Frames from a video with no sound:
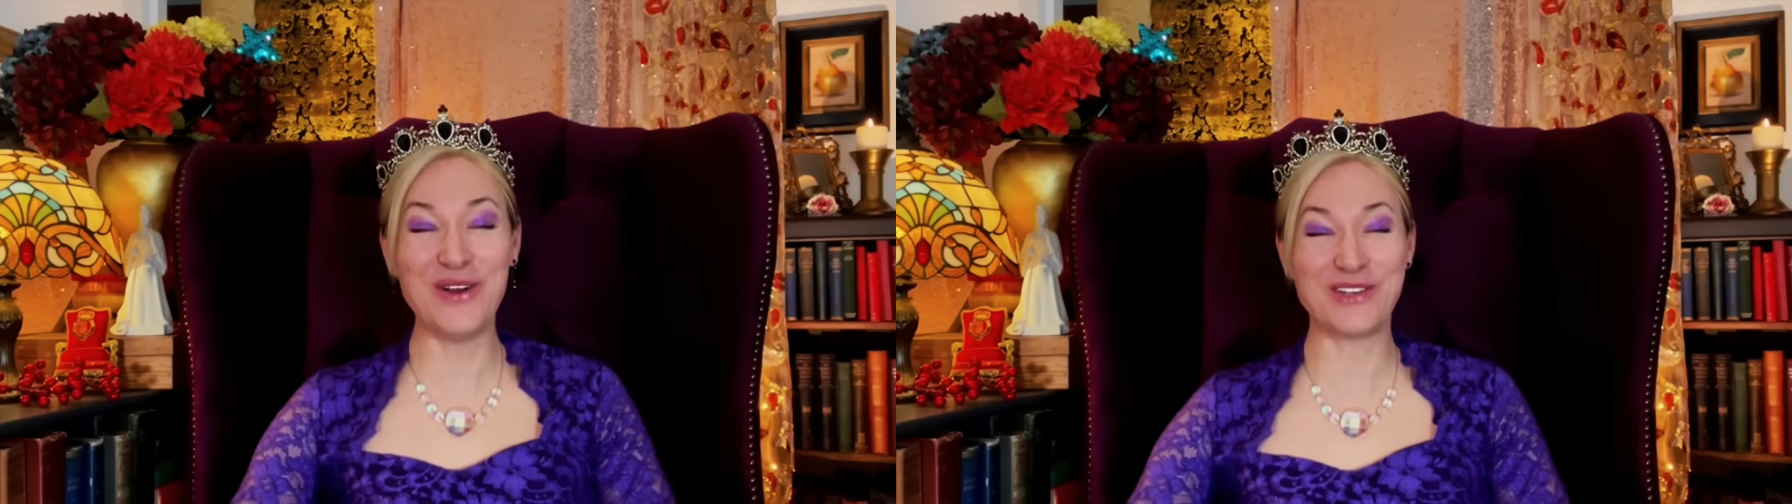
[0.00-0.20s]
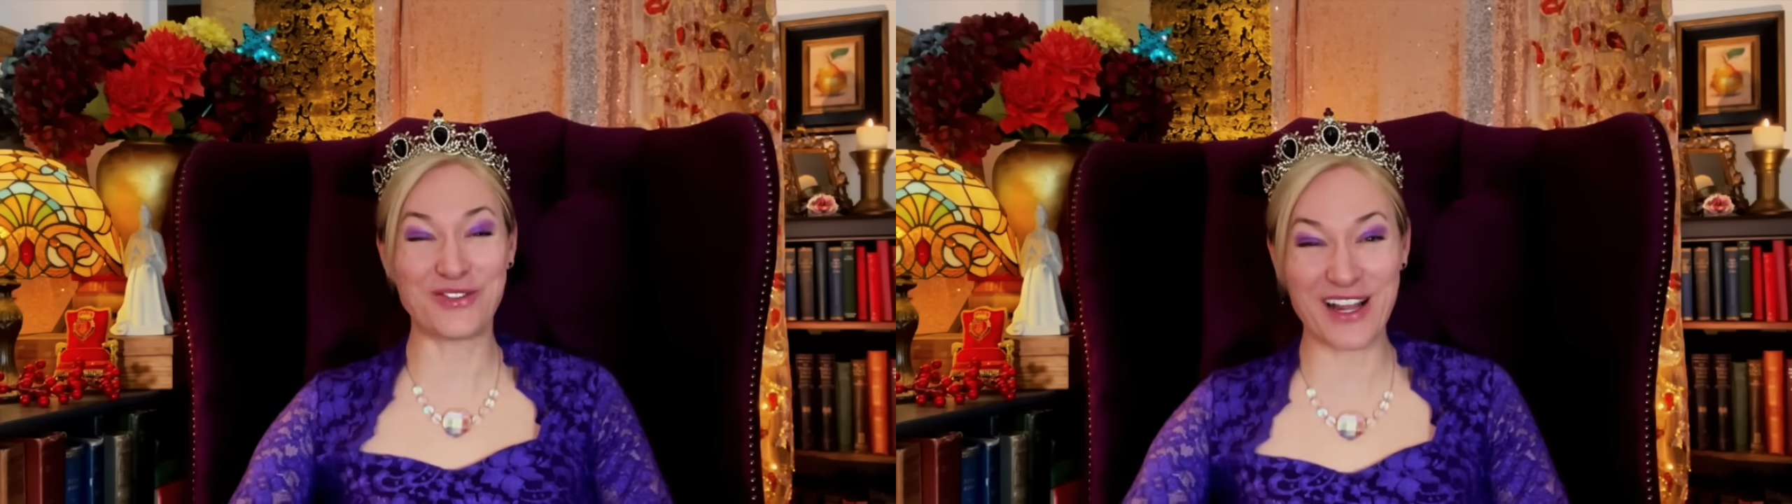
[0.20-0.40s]

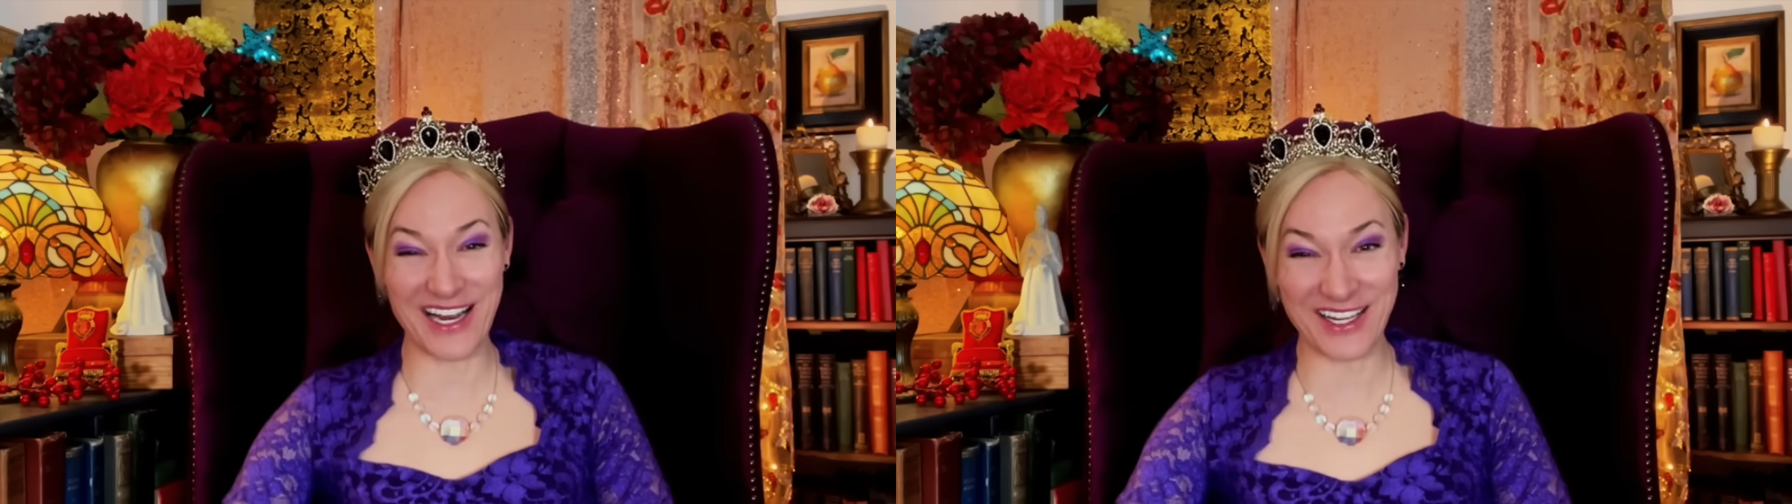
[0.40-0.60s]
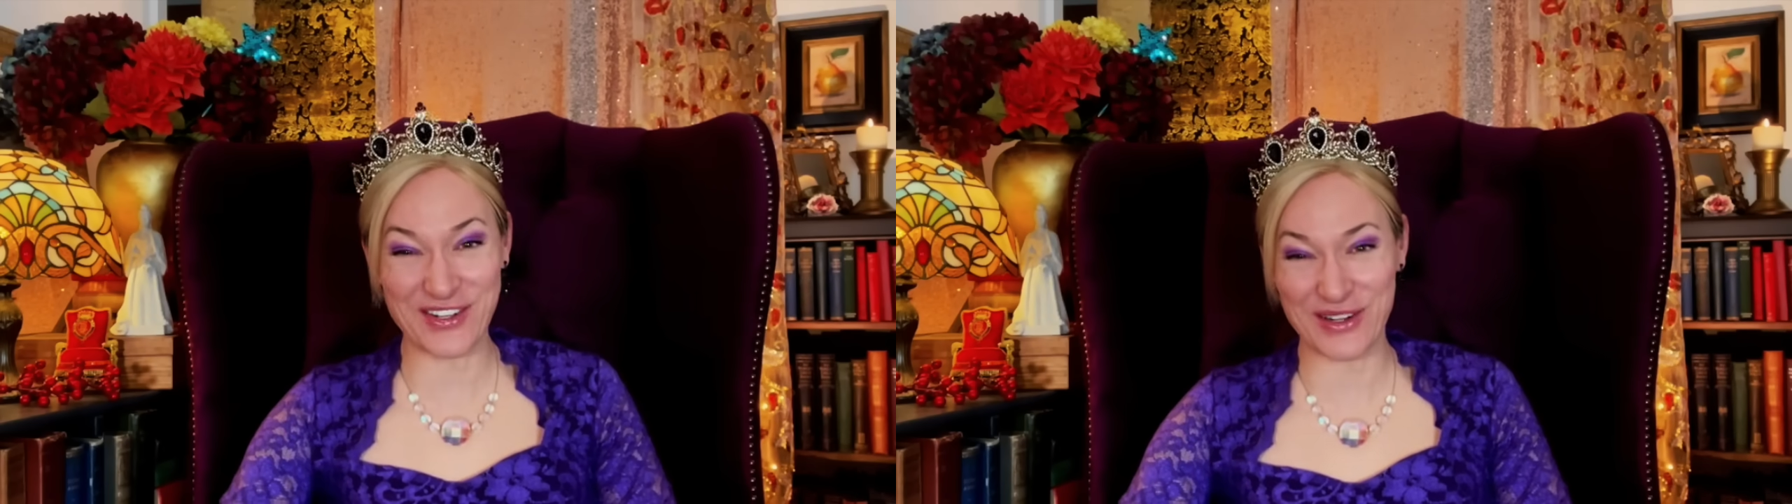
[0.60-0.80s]
which
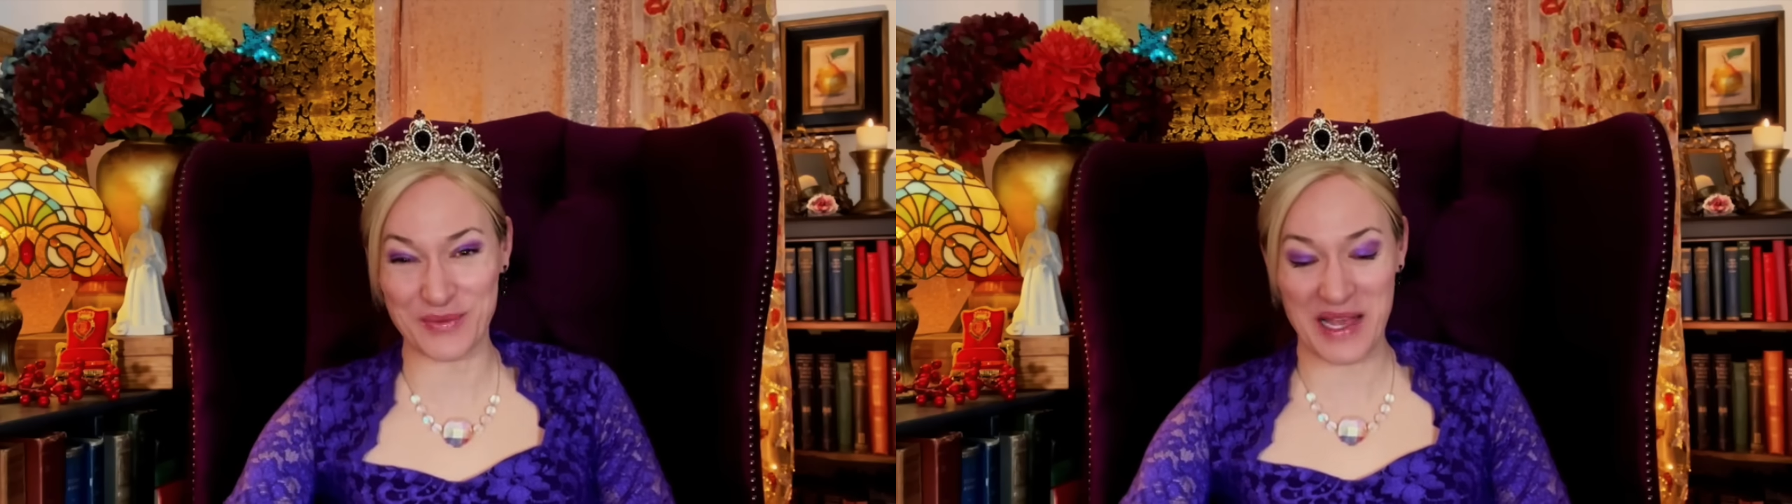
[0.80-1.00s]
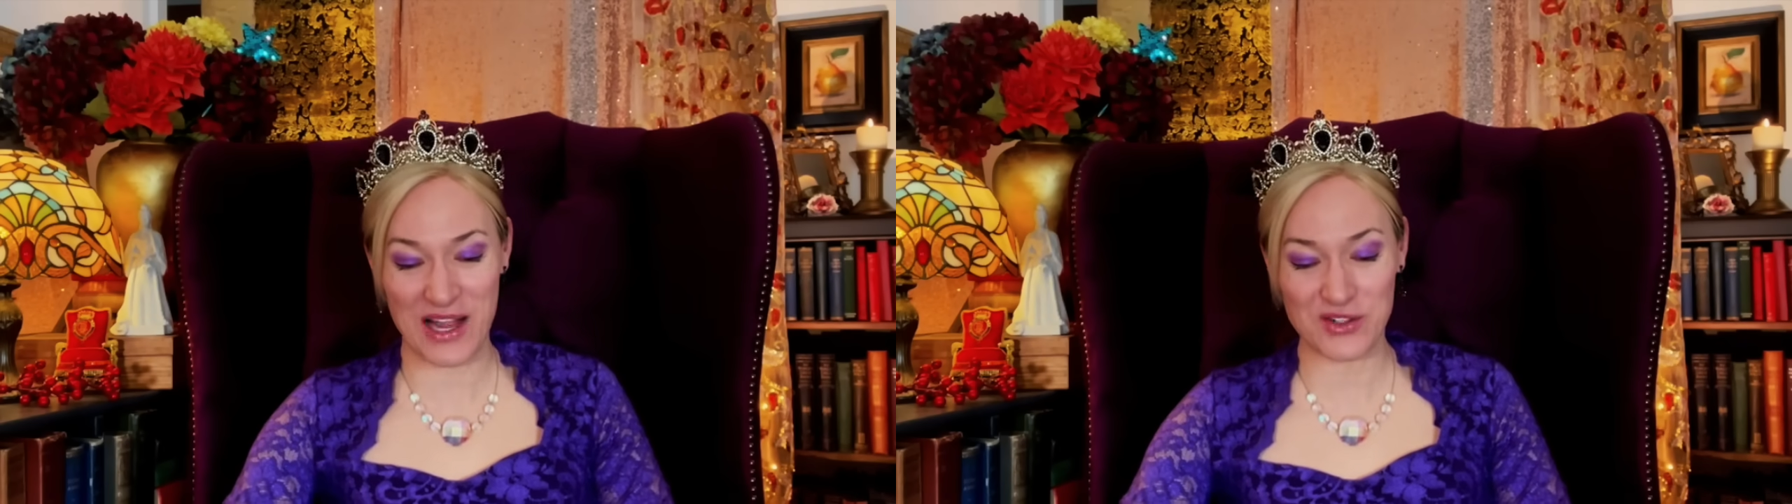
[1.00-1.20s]
really
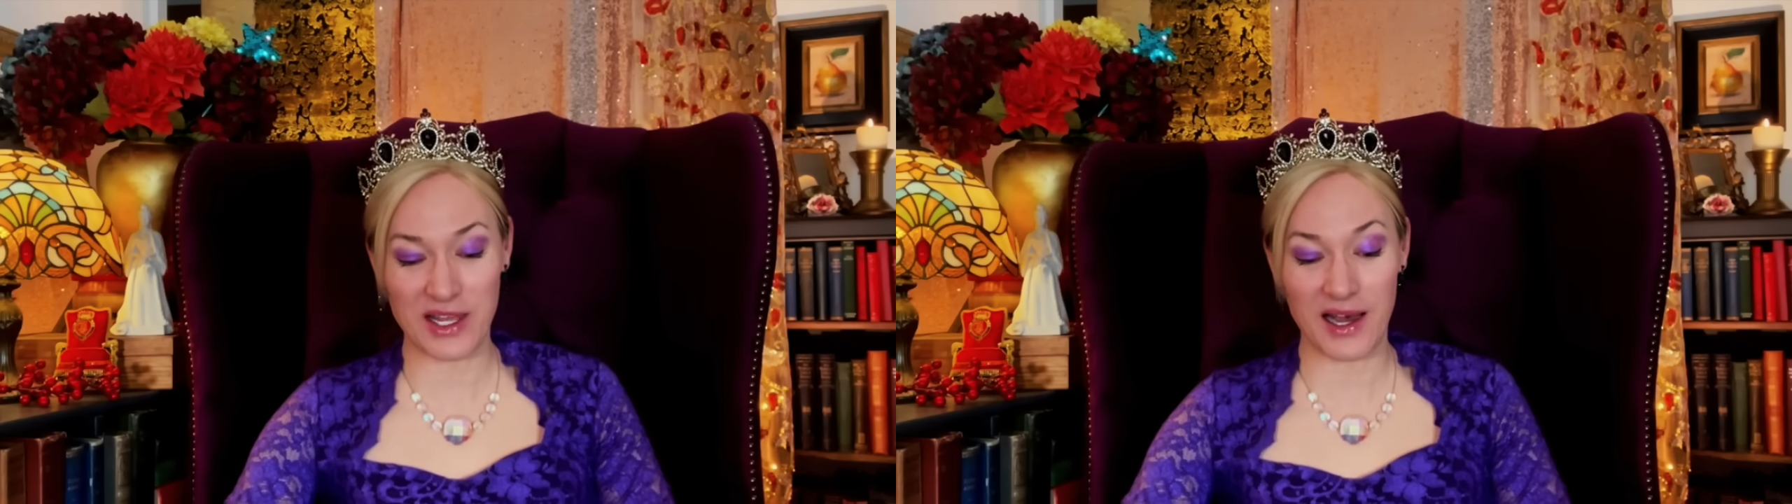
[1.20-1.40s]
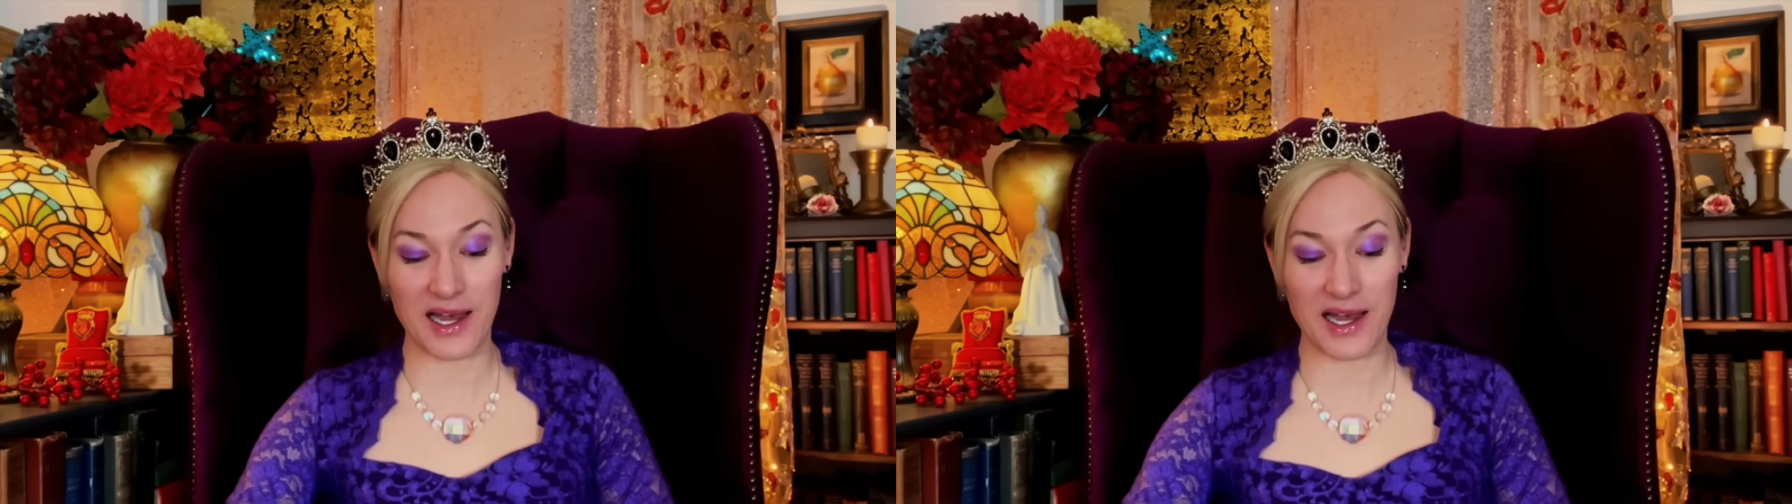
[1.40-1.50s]
tickled me actually.